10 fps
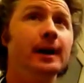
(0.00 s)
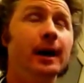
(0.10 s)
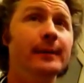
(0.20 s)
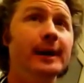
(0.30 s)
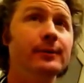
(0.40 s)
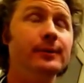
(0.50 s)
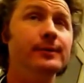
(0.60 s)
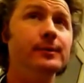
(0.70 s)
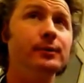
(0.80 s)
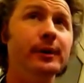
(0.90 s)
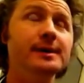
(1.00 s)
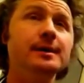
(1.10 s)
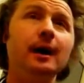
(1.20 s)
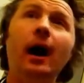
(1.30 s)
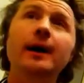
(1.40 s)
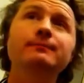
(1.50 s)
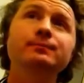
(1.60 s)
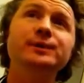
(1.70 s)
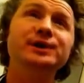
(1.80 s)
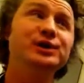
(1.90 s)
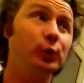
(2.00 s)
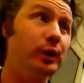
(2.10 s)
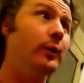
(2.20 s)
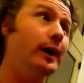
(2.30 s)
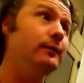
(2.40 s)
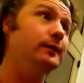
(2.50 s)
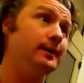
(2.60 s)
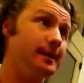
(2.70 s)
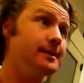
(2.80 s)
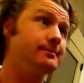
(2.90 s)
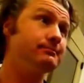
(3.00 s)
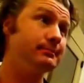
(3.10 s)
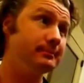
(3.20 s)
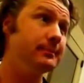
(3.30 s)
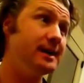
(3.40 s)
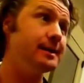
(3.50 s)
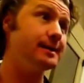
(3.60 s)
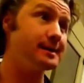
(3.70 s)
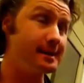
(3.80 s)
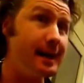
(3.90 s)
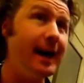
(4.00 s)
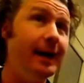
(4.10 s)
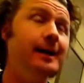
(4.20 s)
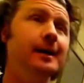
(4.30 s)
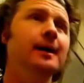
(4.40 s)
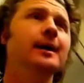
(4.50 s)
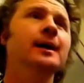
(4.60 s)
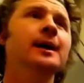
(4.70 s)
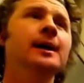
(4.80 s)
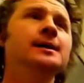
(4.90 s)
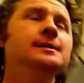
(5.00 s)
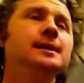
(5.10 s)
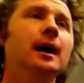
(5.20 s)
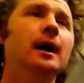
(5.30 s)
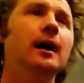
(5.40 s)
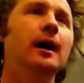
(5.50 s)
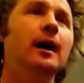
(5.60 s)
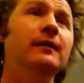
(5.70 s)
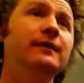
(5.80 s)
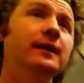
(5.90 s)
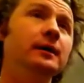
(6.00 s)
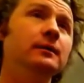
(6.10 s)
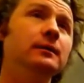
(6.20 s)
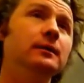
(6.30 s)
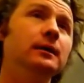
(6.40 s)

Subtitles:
the reason that I sought you out at this meeting today is I feel